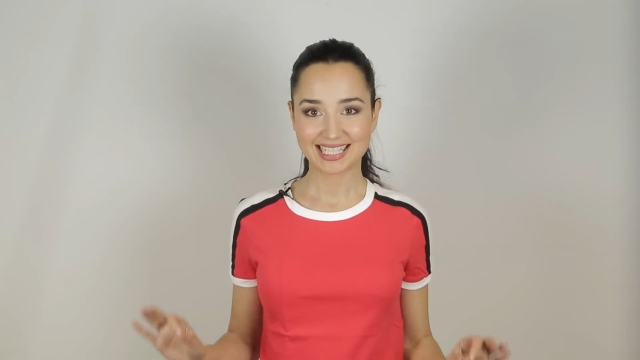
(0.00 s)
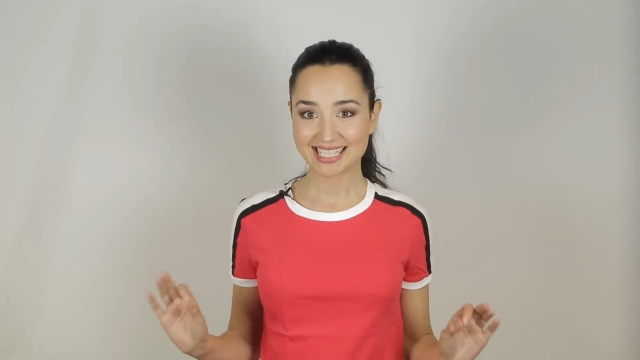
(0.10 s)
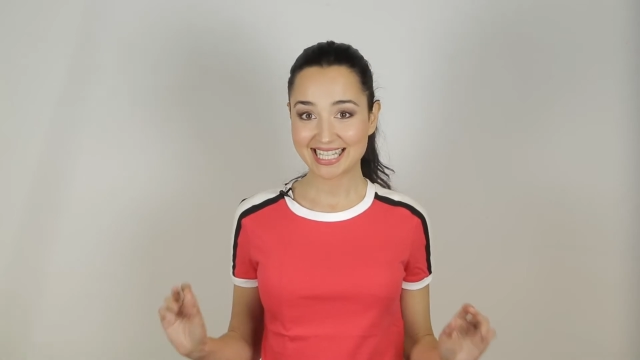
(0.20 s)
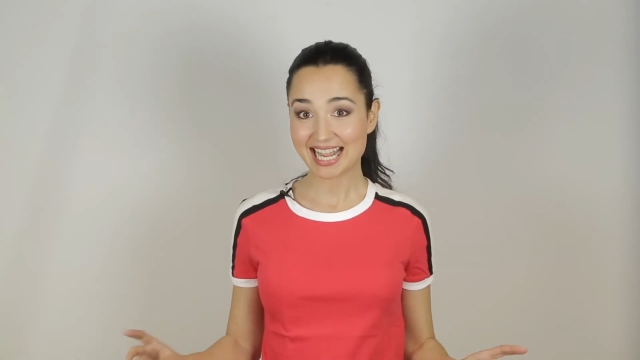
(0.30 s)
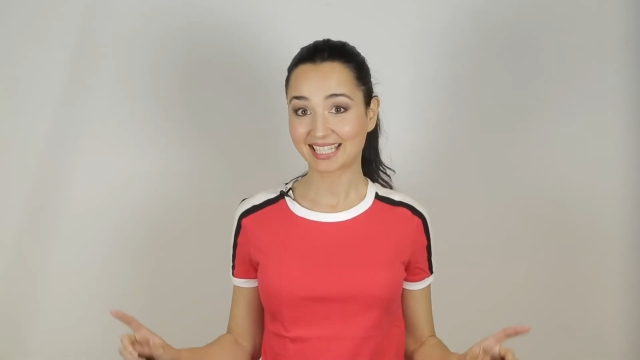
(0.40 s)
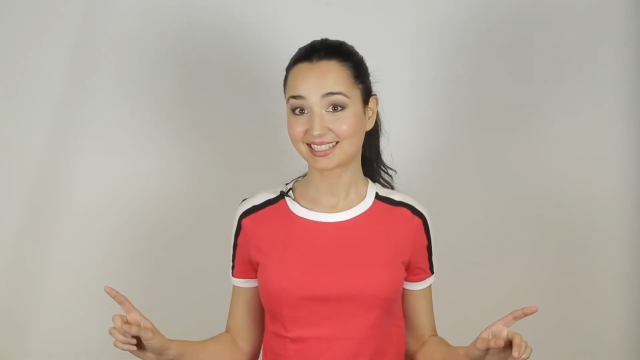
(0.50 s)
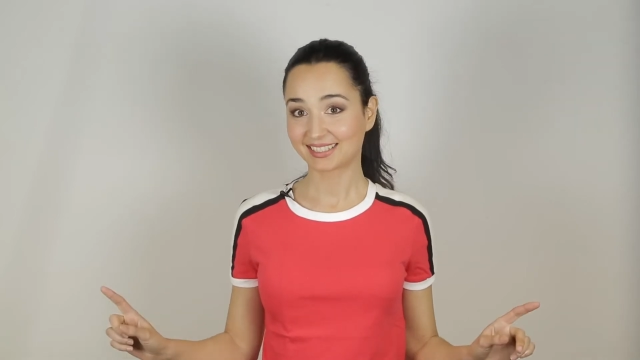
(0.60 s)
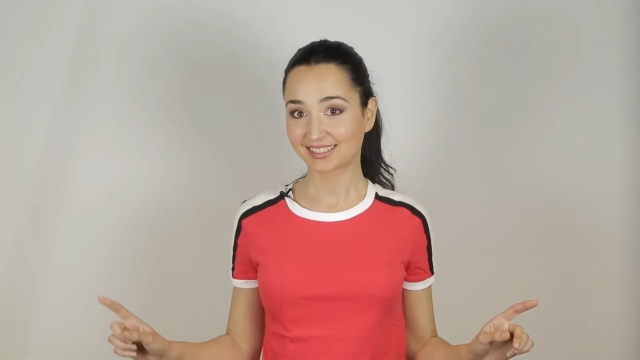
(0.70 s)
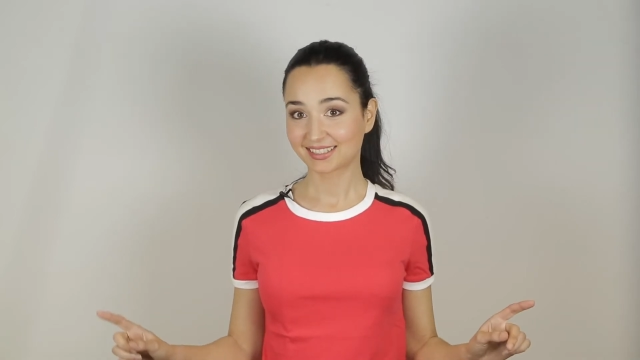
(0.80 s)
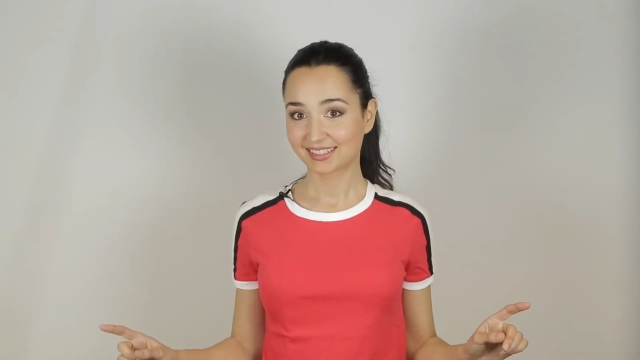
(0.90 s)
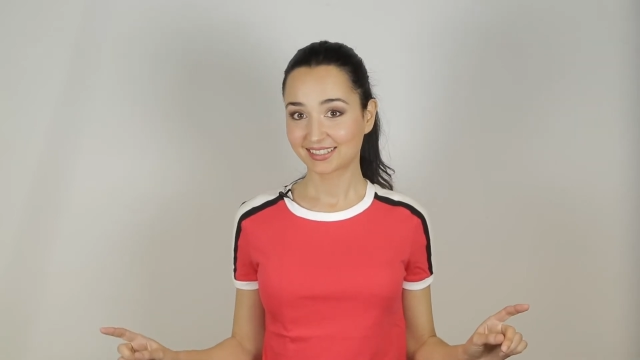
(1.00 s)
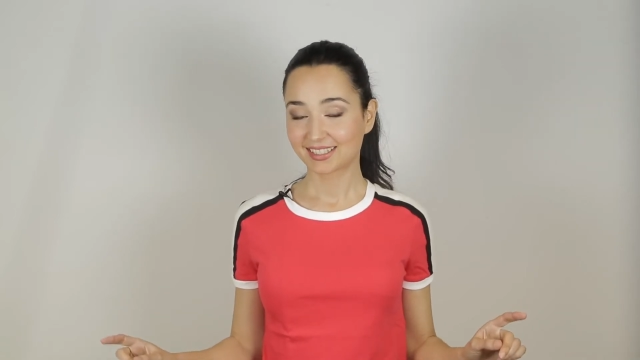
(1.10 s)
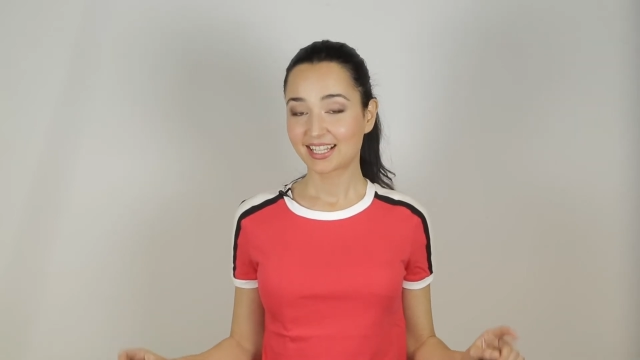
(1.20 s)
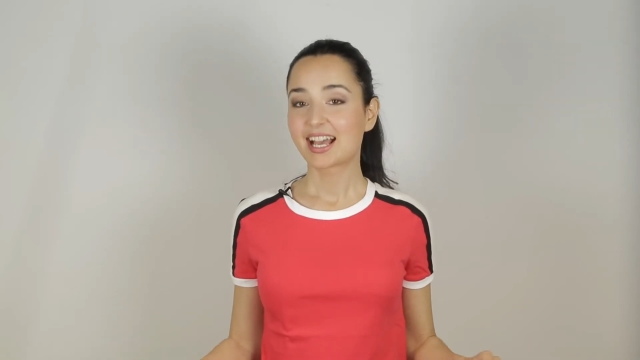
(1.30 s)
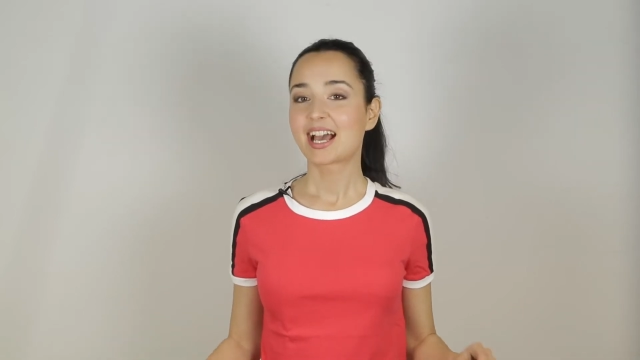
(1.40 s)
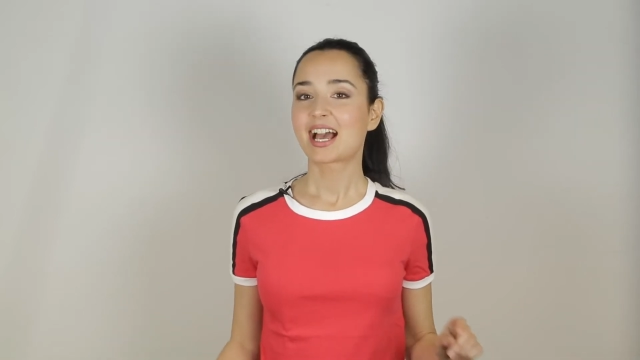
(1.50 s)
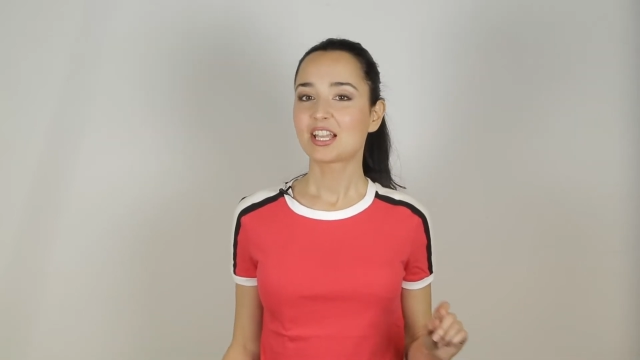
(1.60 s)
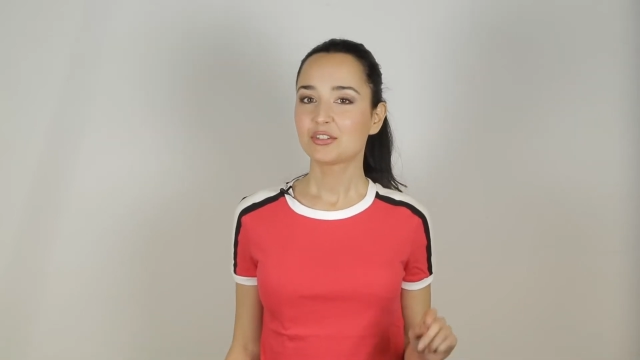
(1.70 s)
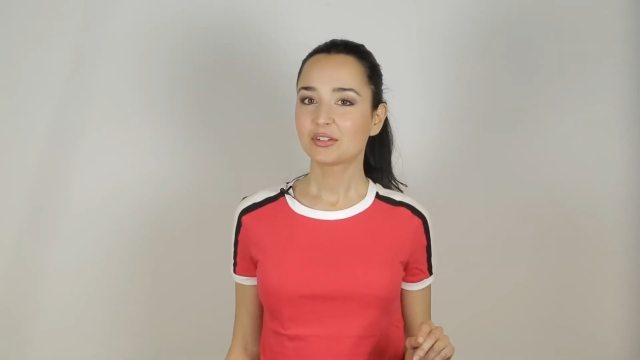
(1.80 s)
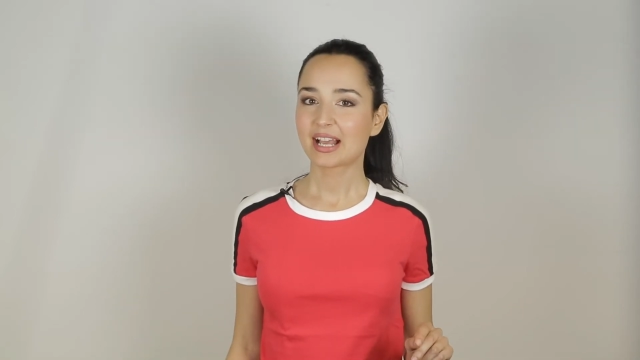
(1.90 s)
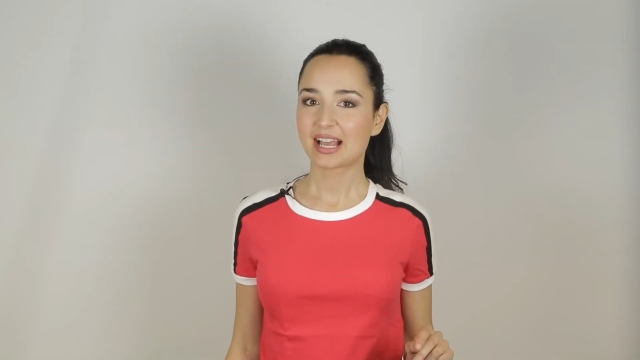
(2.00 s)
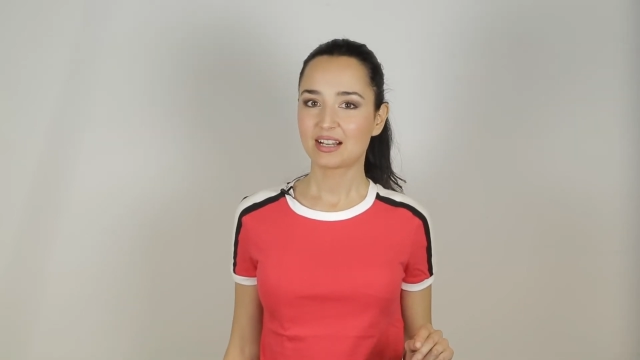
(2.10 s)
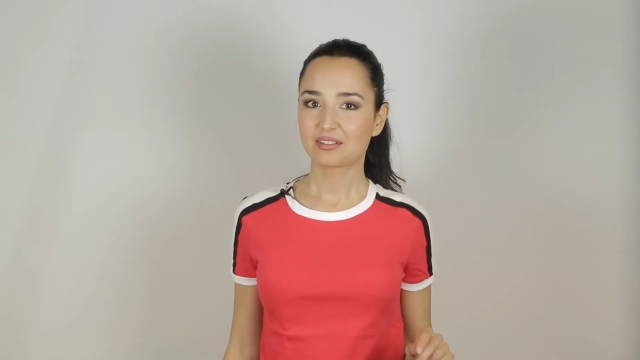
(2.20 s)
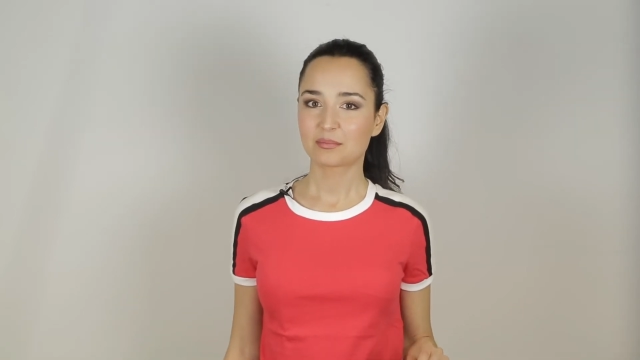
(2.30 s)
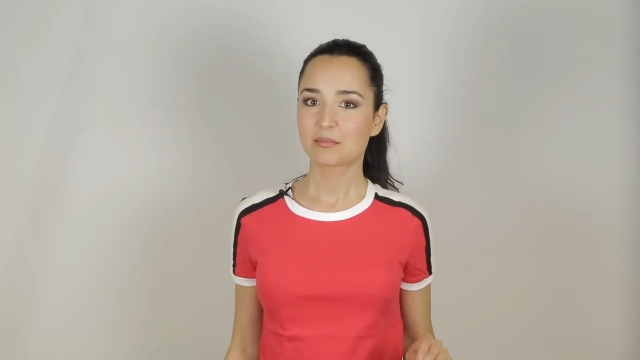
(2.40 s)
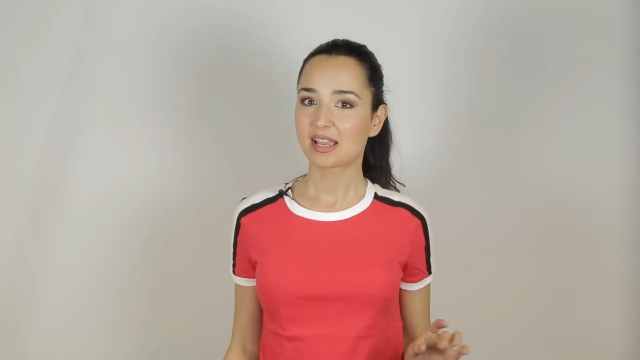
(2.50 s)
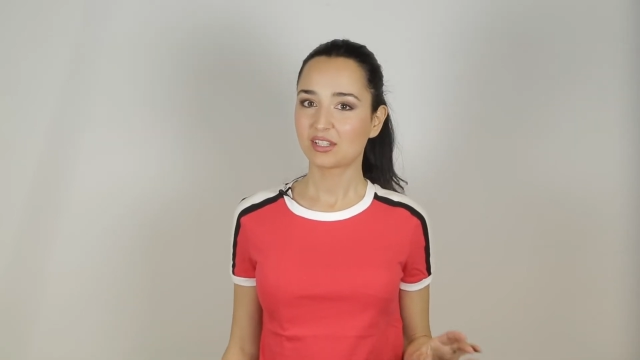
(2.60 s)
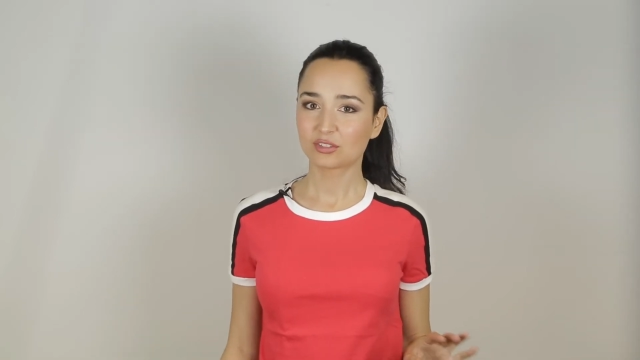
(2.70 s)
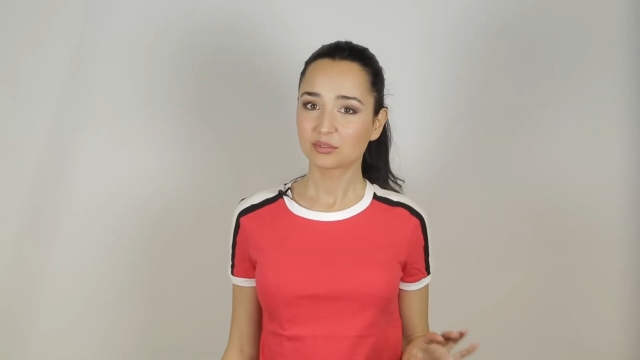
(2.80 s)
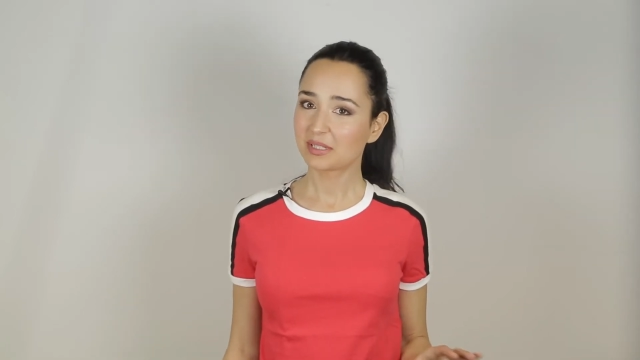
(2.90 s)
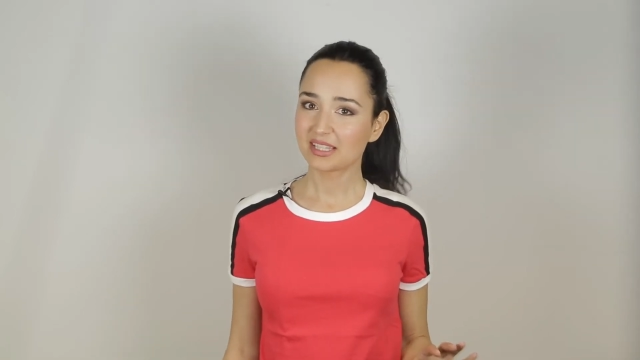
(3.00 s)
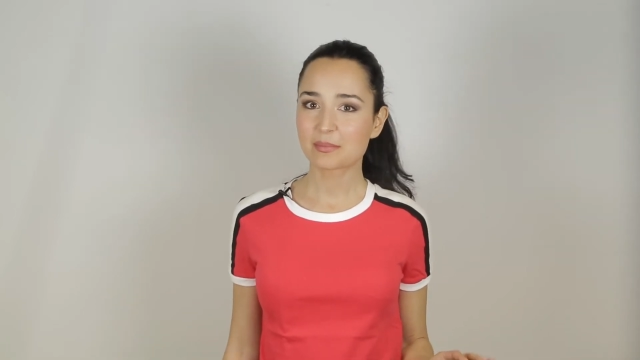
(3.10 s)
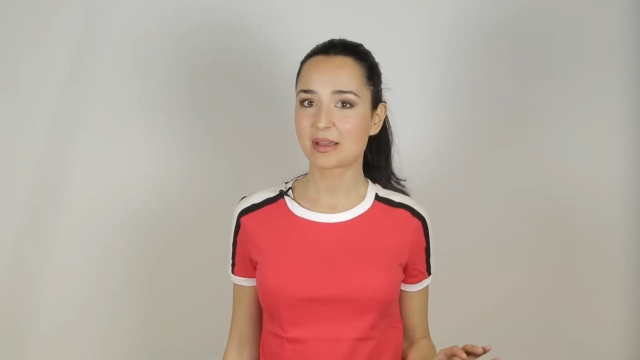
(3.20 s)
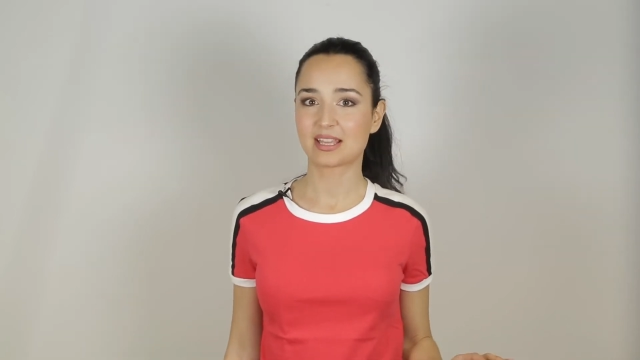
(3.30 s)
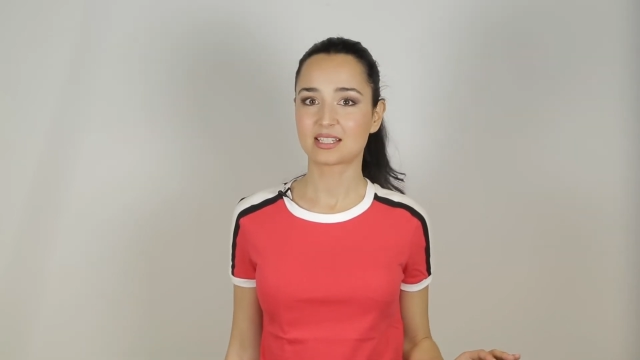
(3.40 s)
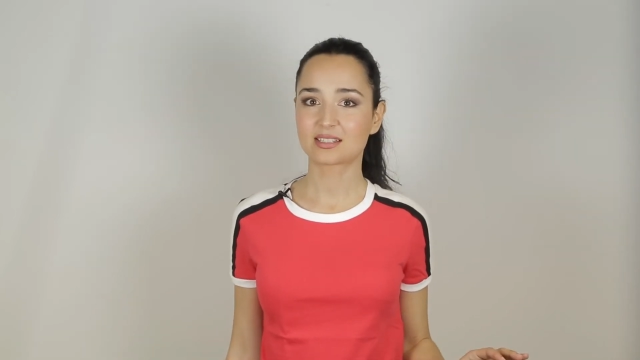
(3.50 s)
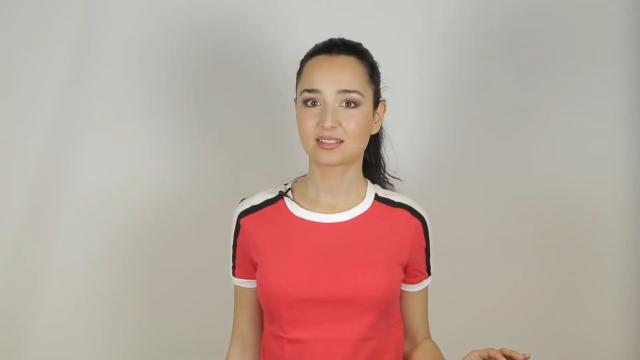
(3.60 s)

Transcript: yet and your health might not be the best.